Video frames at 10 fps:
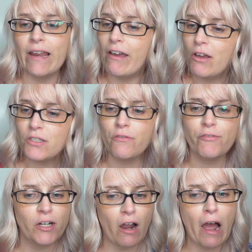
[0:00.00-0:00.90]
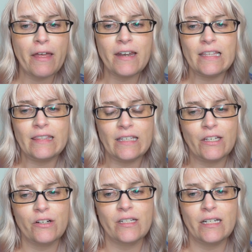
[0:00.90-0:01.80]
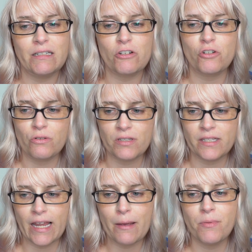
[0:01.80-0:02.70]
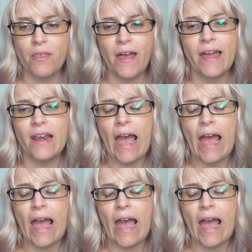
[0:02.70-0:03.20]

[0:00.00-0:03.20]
also forgot that there's an additional step that